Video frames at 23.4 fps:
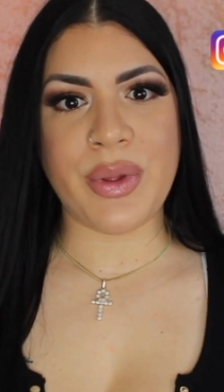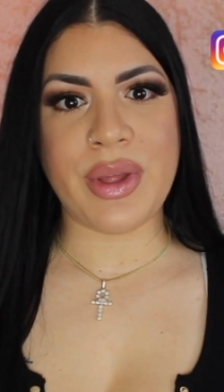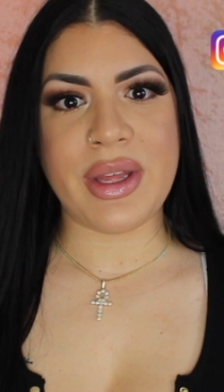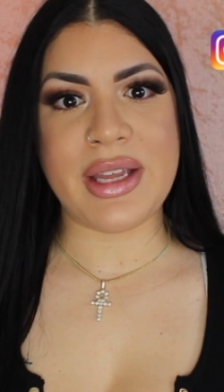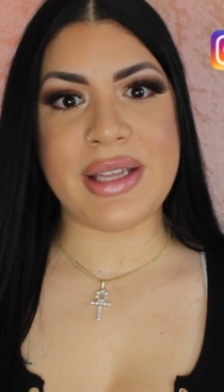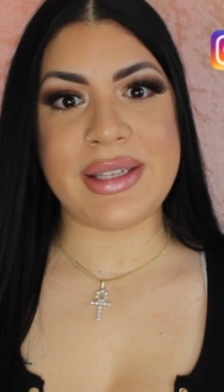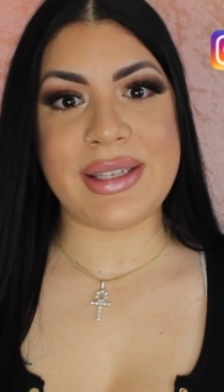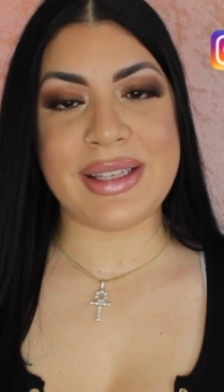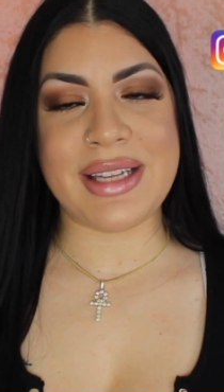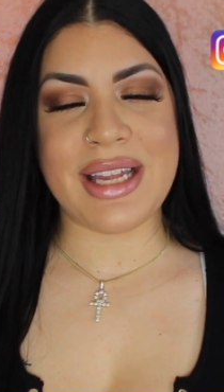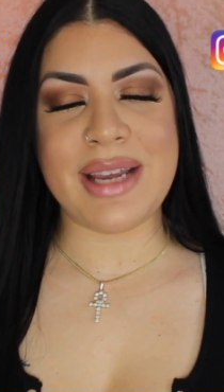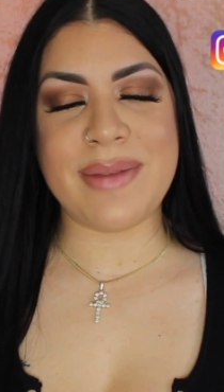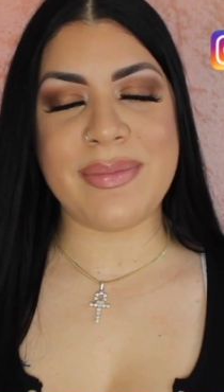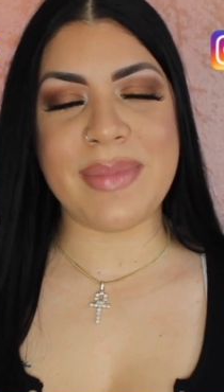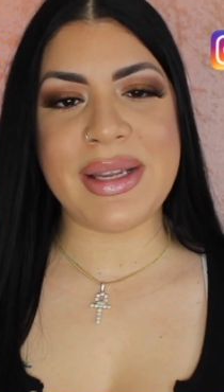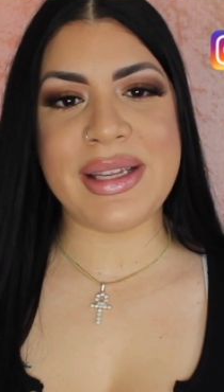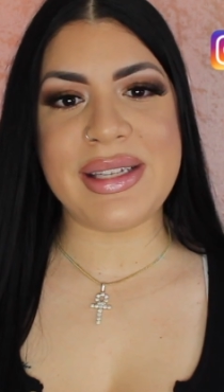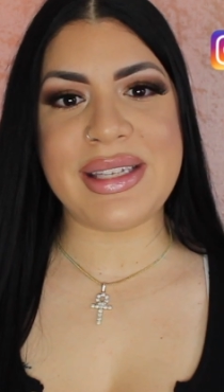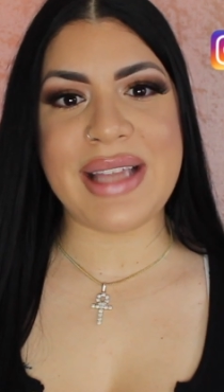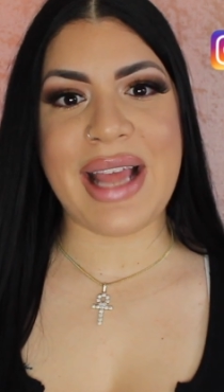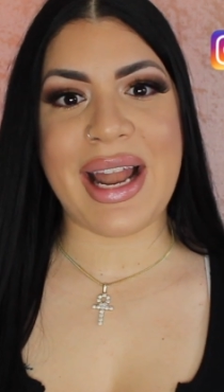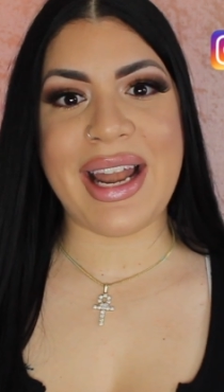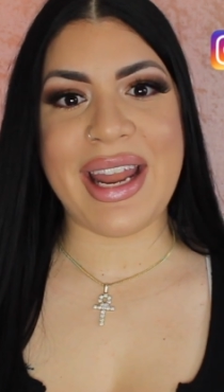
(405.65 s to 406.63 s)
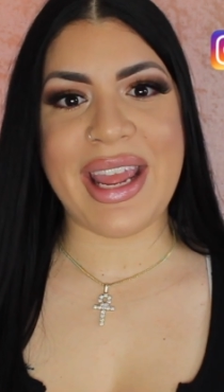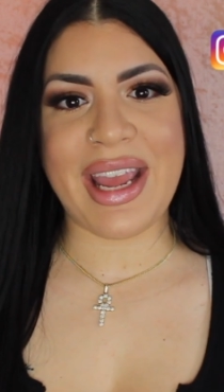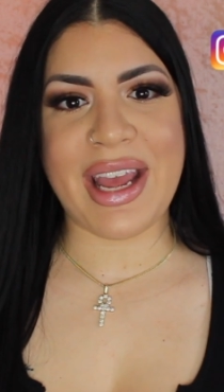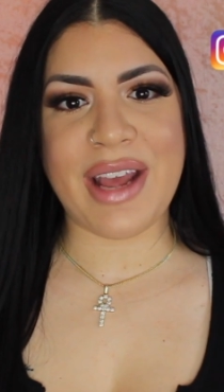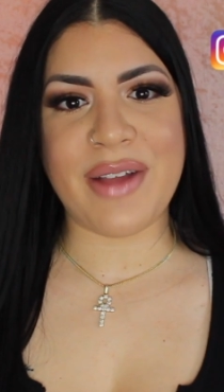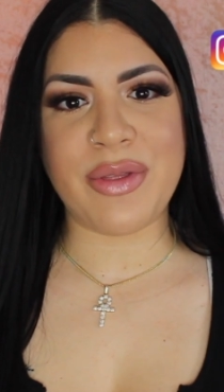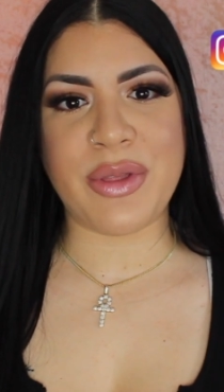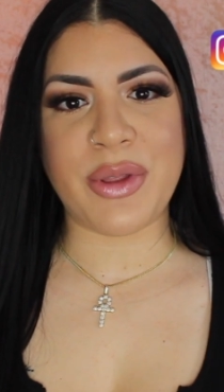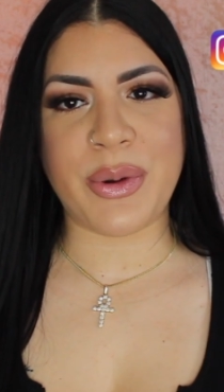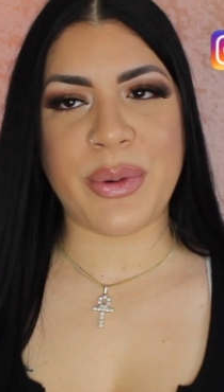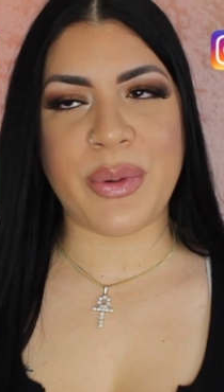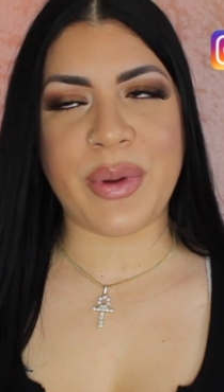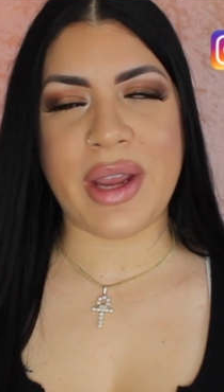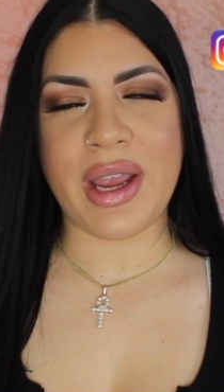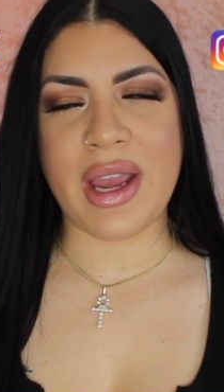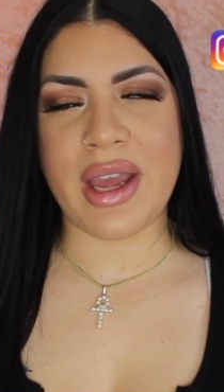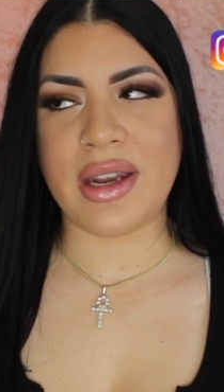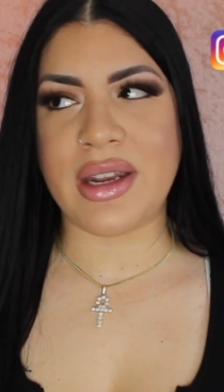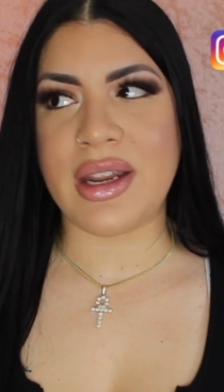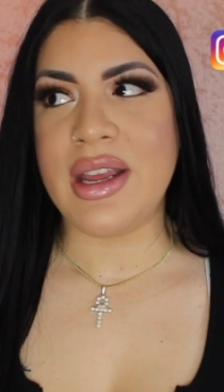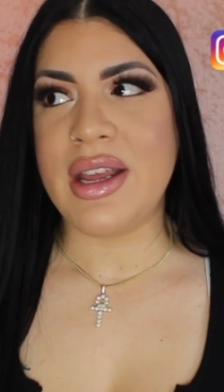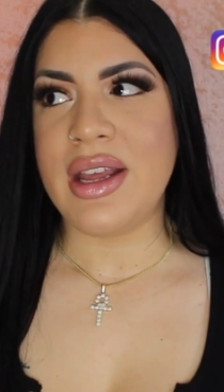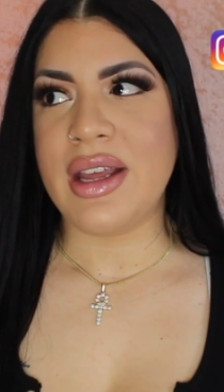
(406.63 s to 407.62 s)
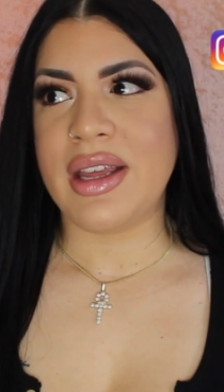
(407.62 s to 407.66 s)
His name is Leandro,
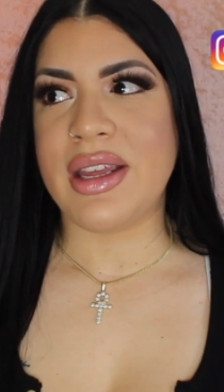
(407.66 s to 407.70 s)
and